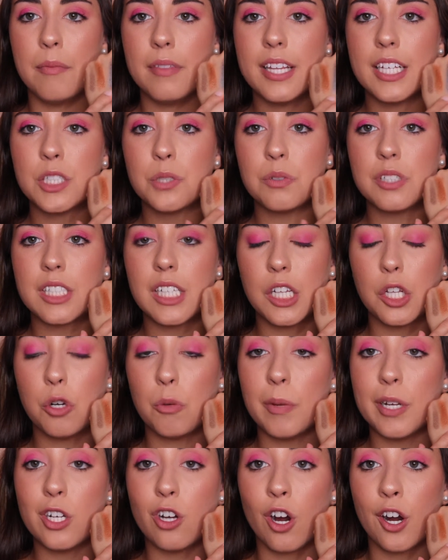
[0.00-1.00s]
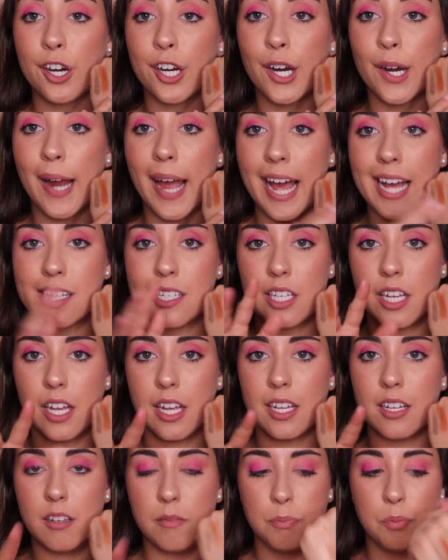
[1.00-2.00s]
This one's a little bit darker. It has
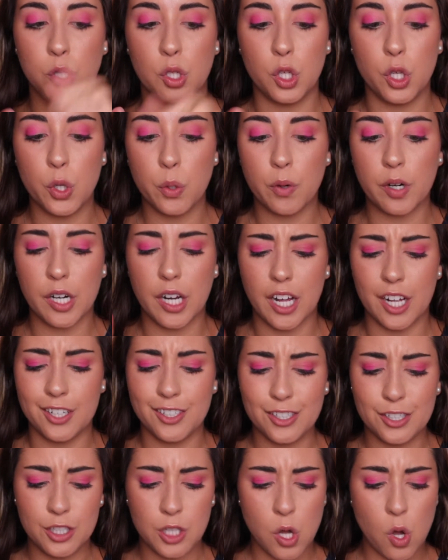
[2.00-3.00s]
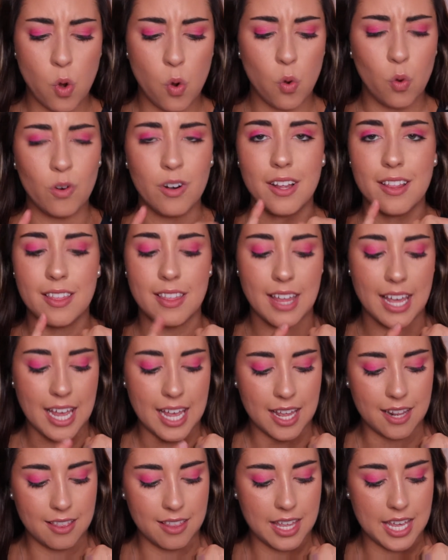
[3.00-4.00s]
a bluer undertone
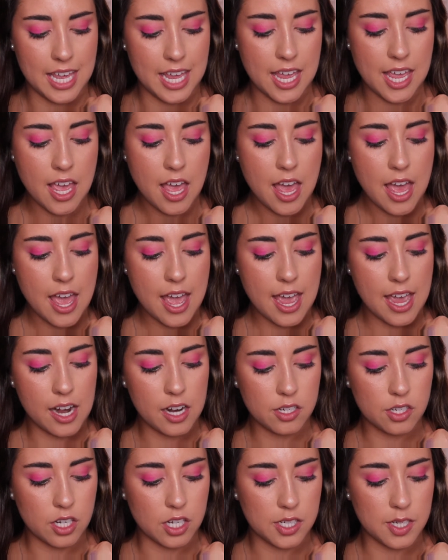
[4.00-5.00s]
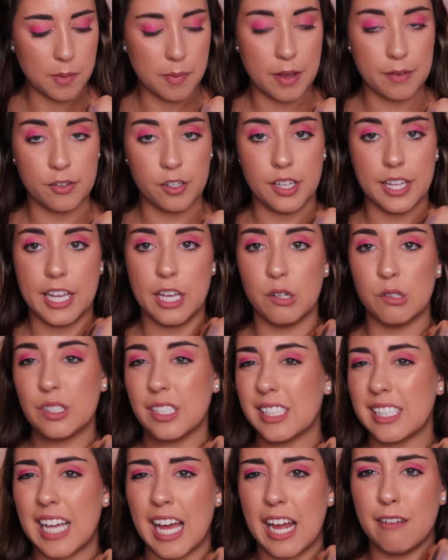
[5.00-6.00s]
than the Anastasia Beverly
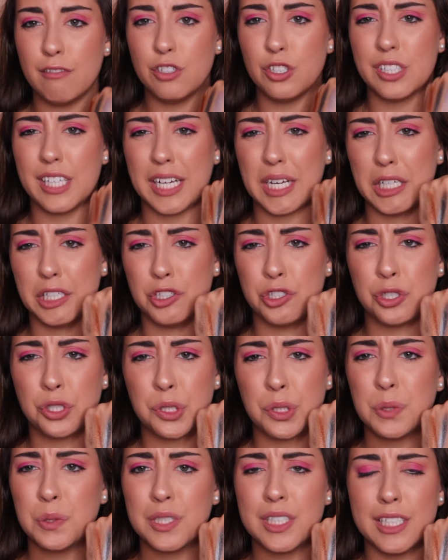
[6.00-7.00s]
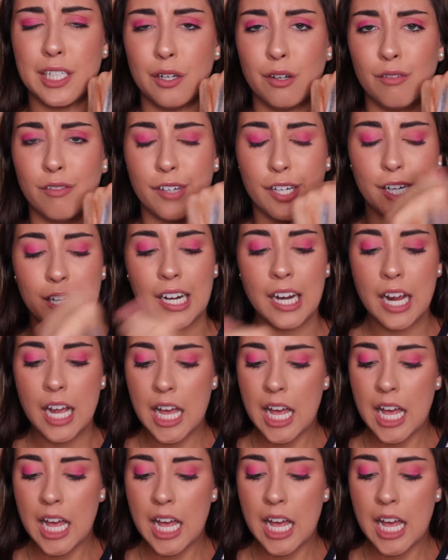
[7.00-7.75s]
Hills. It's kind of just like a true silver.